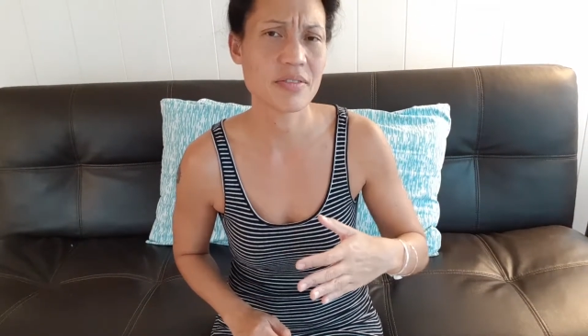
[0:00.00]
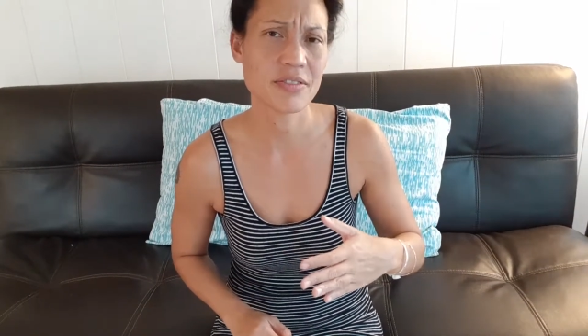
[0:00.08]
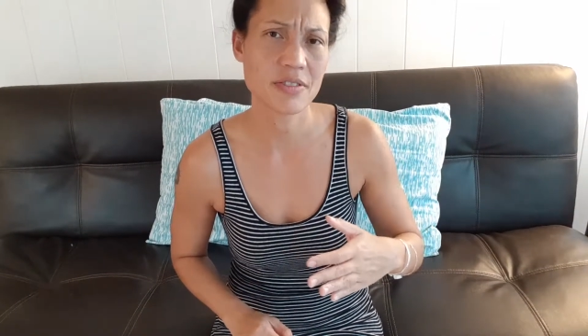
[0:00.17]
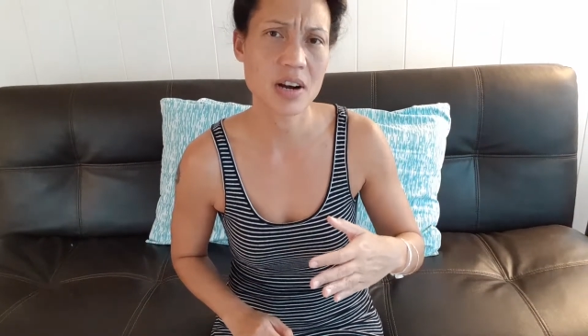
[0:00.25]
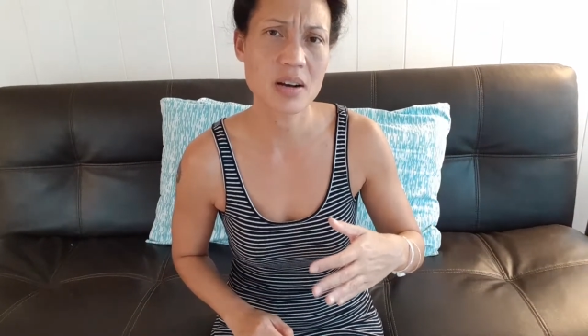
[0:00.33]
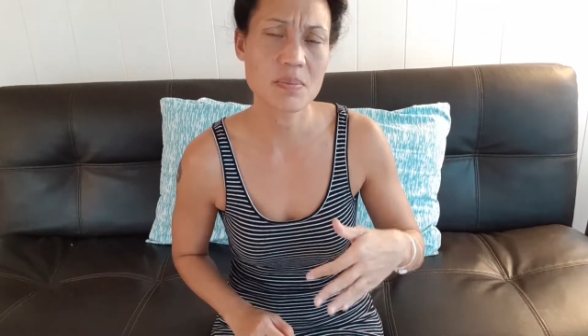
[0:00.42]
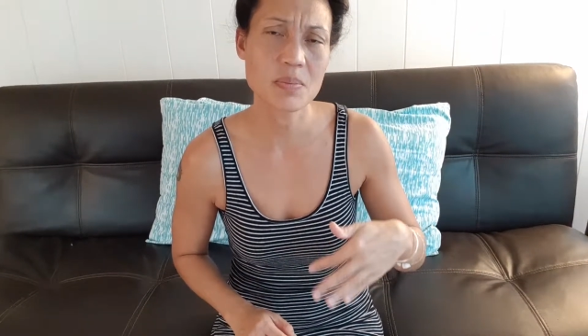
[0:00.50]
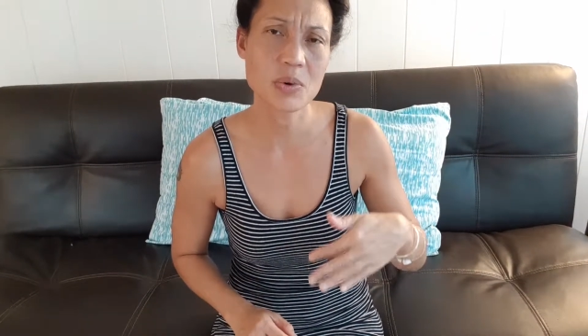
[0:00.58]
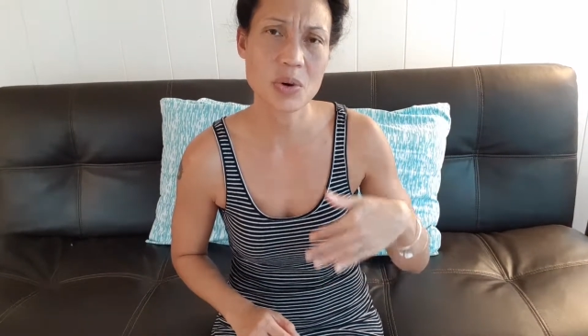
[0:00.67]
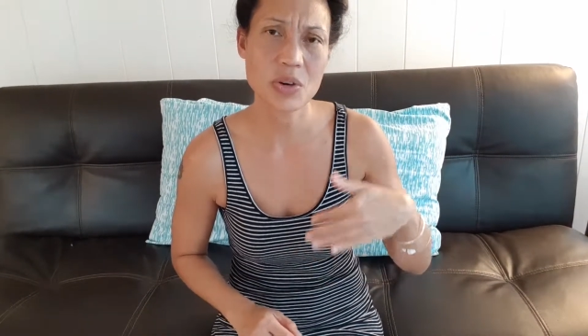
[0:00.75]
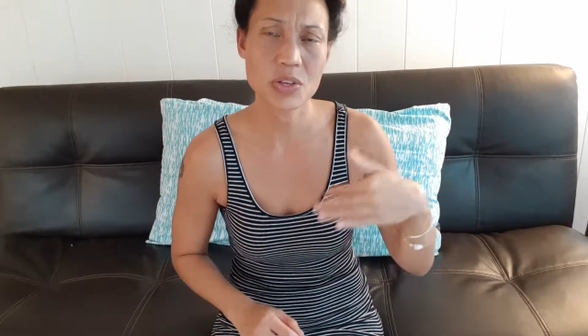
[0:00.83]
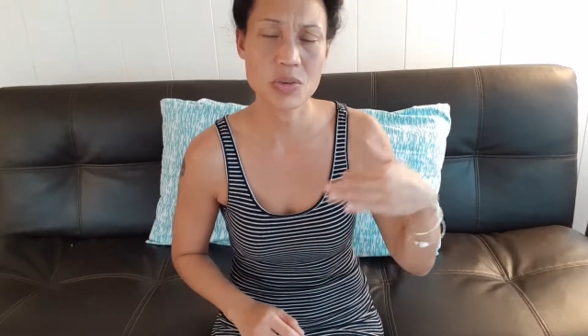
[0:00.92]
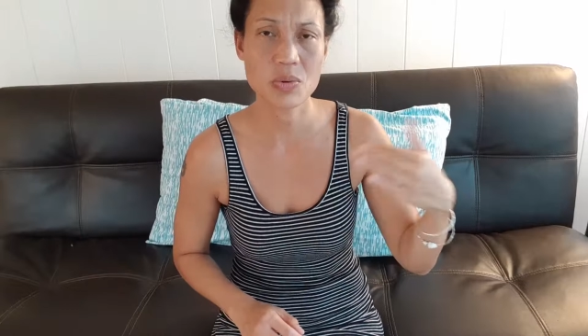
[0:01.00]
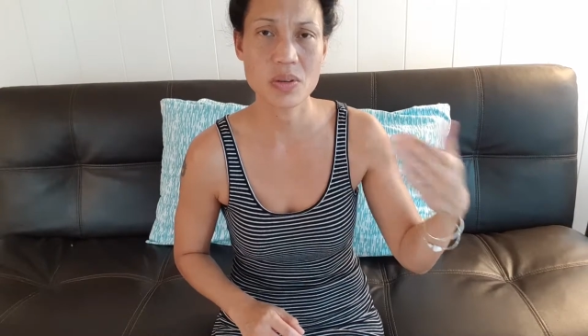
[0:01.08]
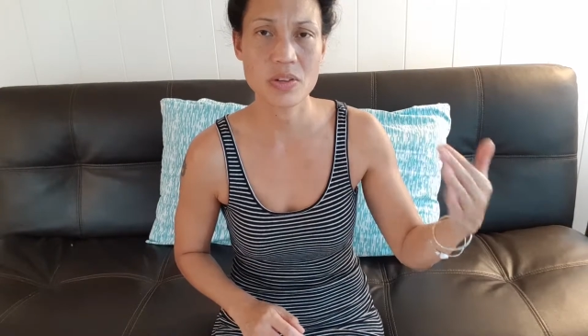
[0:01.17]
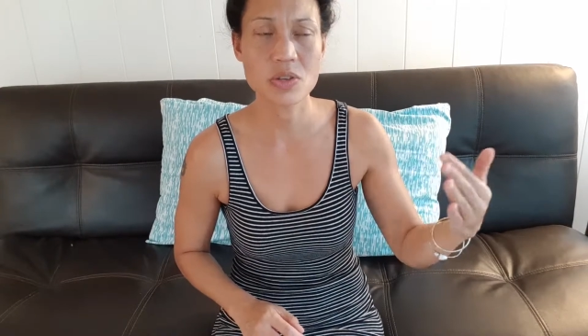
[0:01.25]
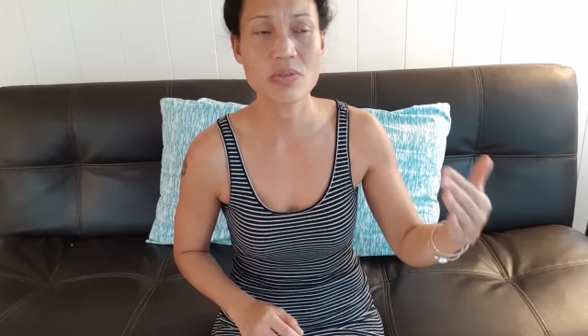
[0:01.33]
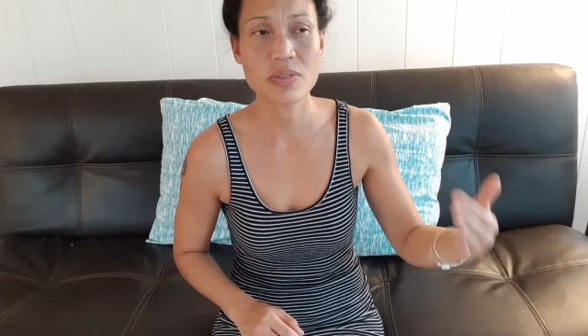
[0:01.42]
from or
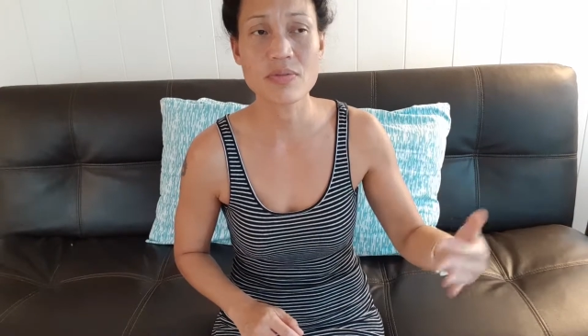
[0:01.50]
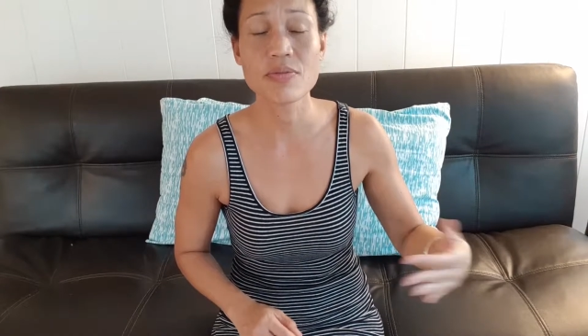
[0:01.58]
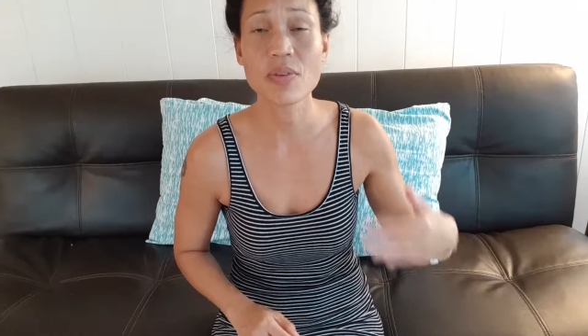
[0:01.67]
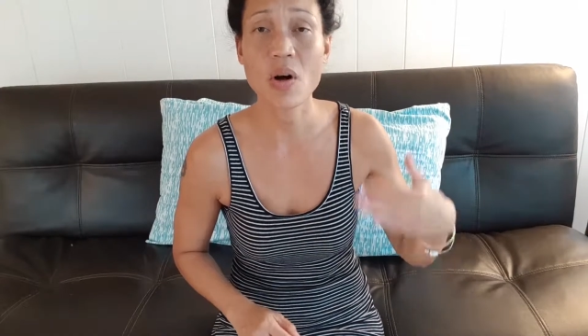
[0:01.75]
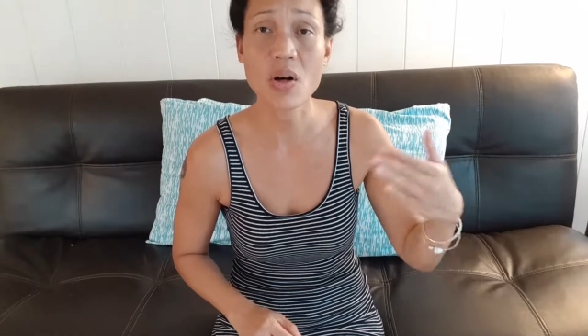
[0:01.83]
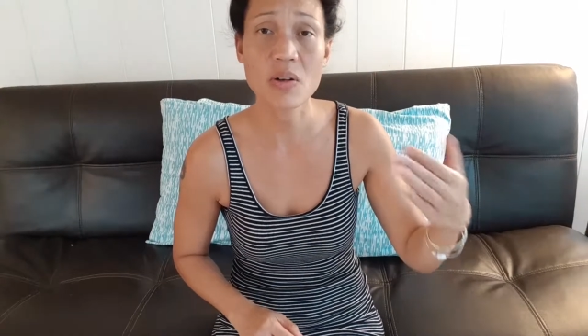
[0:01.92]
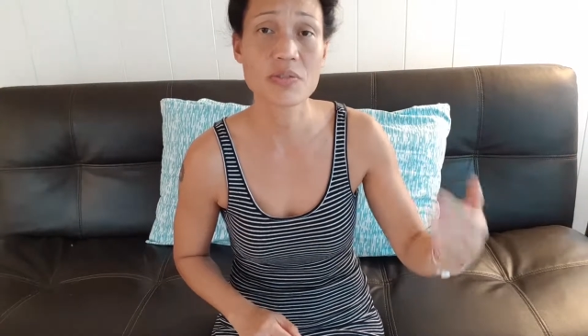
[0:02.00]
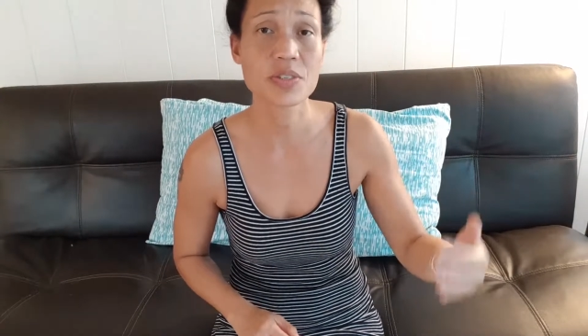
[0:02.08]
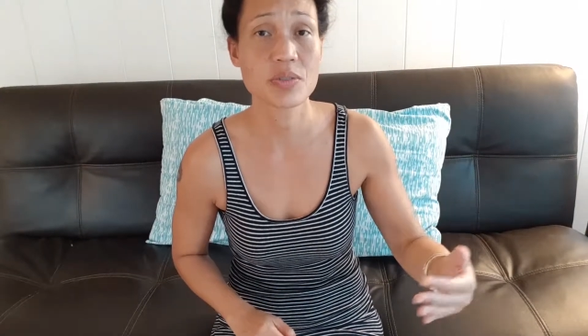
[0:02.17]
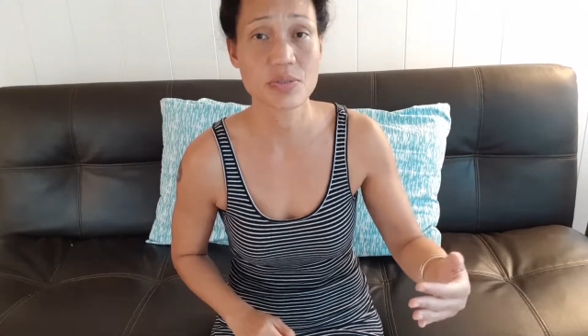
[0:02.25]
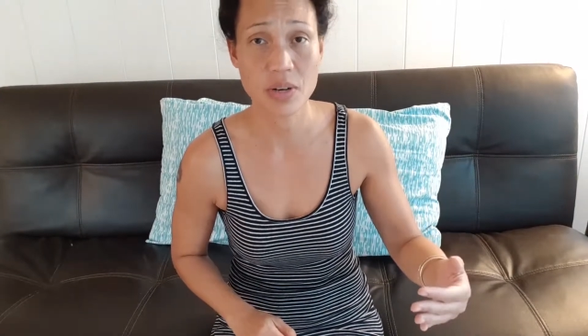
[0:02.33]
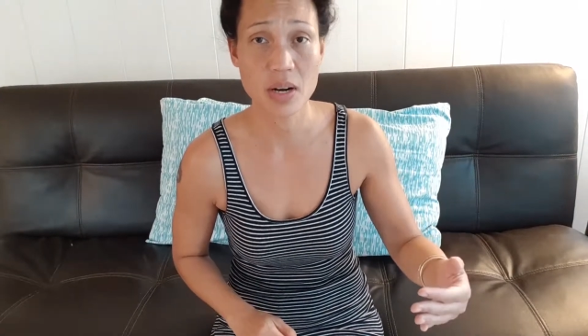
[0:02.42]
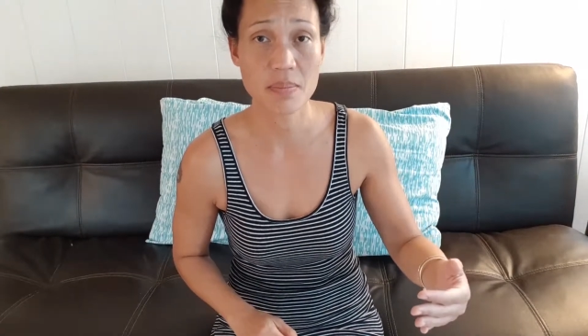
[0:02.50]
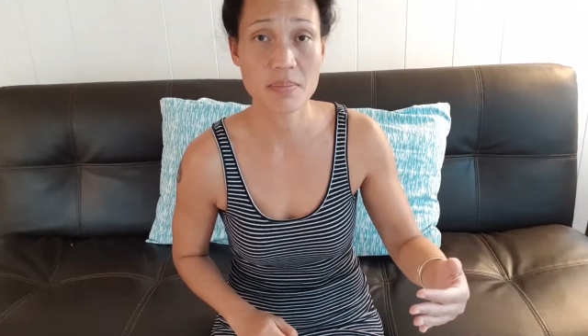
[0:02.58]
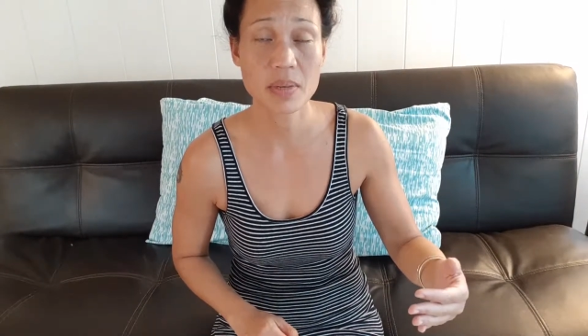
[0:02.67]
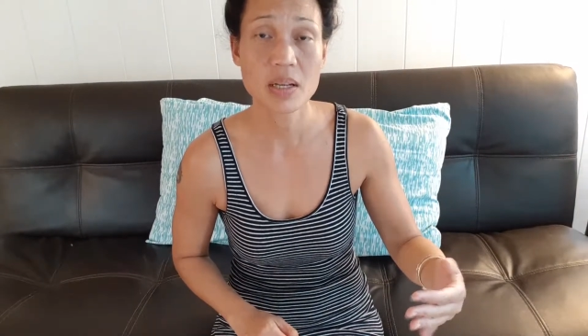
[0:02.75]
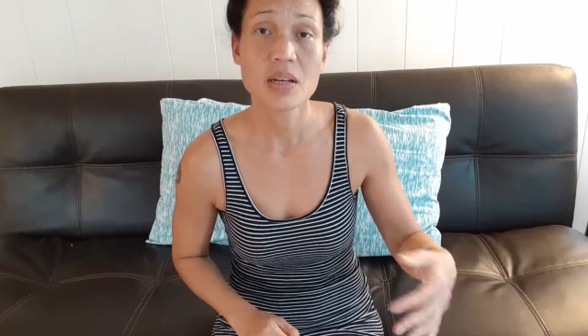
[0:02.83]
you've evolved from.